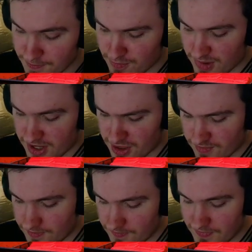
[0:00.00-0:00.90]
But
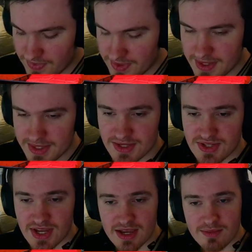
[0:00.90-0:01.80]
the
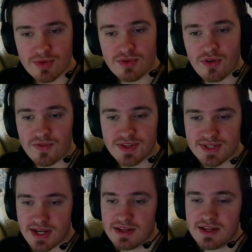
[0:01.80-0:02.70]
statement of
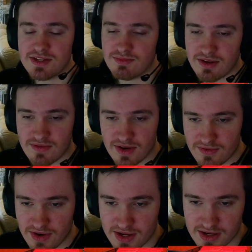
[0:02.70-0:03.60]
intent is made very,
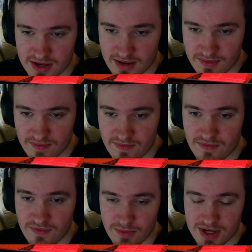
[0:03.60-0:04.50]
very clear
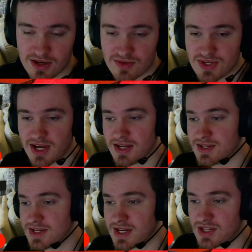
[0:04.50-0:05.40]
from INEOS,
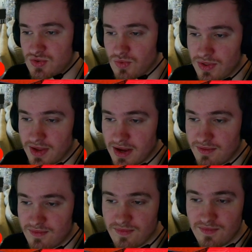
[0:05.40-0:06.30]
and it's one that
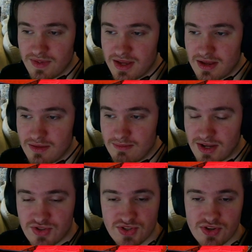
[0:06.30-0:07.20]

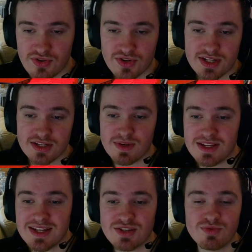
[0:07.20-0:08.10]
Manchester United has been
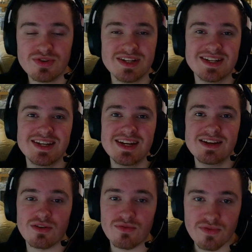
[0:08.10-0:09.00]
desperately in
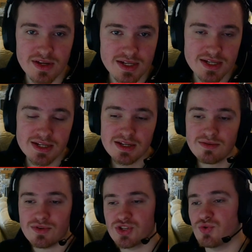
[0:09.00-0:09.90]
need of.
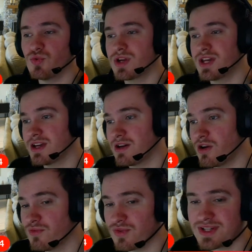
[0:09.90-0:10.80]
We're talking
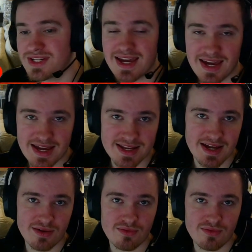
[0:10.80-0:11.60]
over a decade now.